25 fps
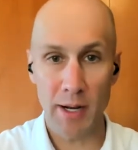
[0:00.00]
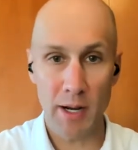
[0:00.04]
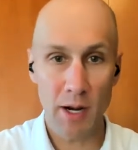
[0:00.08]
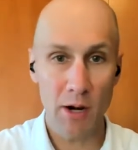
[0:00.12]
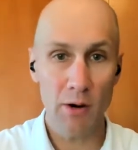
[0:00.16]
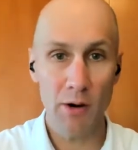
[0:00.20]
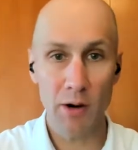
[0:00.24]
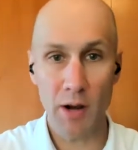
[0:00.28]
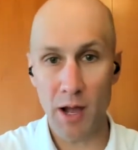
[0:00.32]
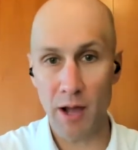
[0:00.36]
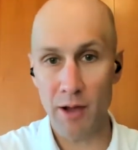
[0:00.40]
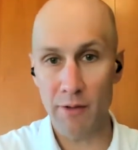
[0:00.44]
and
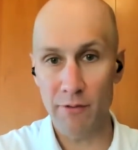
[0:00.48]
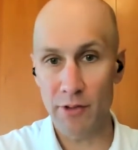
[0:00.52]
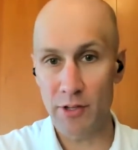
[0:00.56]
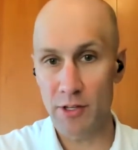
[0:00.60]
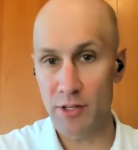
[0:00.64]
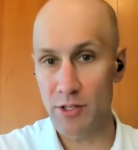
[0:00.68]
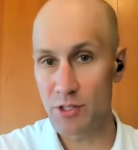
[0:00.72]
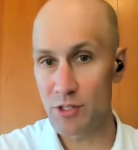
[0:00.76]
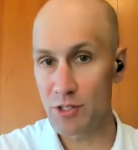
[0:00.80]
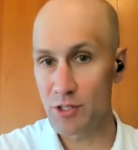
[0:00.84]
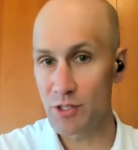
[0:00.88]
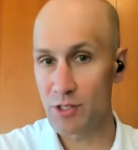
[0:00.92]
our
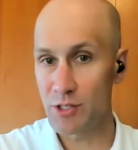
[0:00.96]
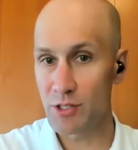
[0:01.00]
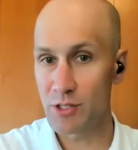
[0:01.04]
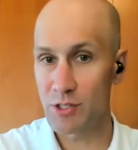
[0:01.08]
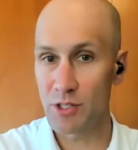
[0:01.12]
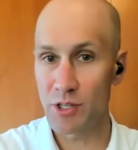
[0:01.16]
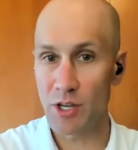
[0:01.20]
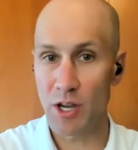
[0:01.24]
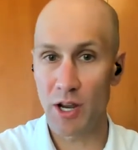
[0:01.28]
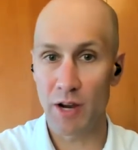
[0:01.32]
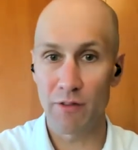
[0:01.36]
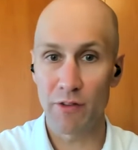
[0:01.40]

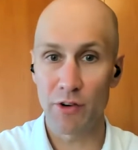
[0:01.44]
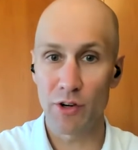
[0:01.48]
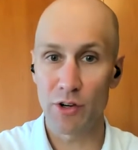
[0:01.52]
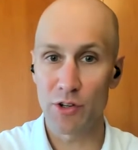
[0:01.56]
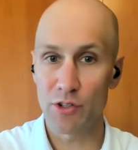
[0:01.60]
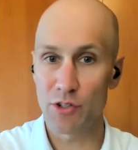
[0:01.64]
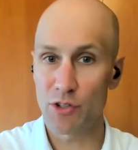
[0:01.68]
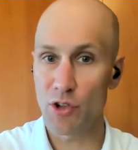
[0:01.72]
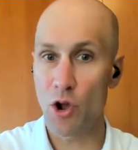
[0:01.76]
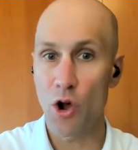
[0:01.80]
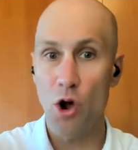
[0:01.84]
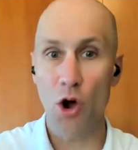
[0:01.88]
office
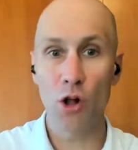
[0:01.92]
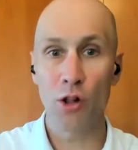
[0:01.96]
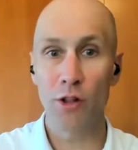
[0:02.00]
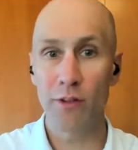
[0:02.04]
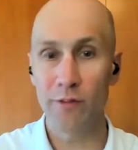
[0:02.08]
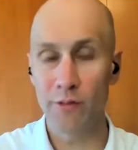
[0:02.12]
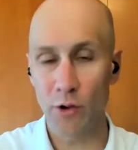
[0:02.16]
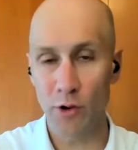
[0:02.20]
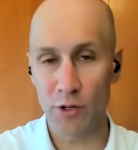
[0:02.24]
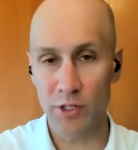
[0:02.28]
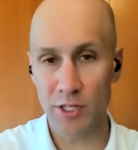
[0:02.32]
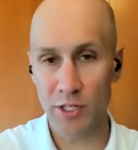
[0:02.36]
covers
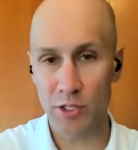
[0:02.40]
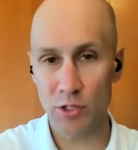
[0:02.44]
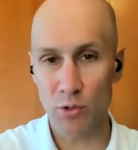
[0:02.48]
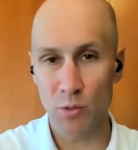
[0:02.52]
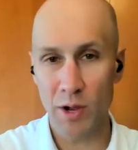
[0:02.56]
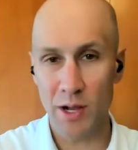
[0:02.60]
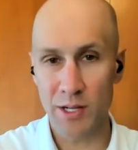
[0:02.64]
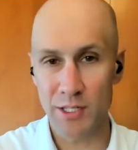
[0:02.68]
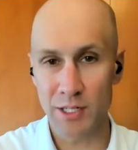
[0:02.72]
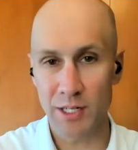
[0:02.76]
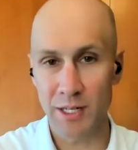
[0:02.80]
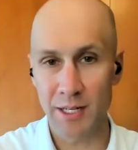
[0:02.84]
all of North
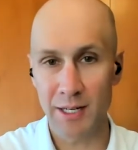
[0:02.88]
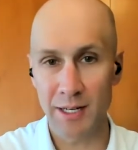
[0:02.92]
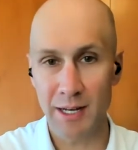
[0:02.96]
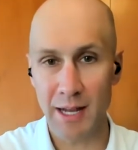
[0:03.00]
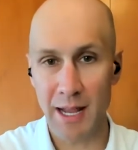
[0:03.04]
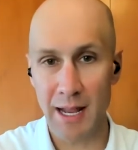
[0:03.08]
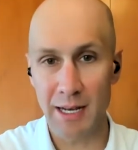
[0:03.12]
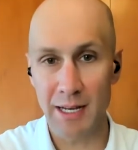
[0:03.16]
Central Washington